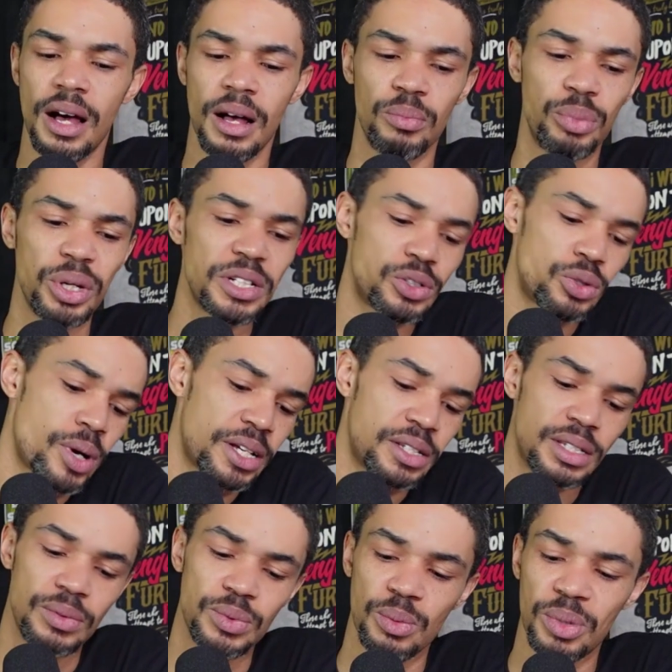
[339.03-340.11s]
Bittrex
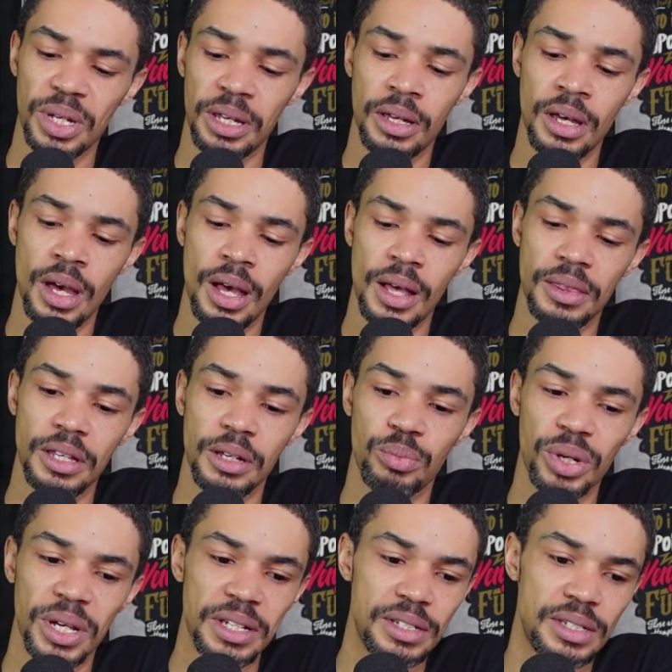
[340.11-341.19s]
seems to be the biggest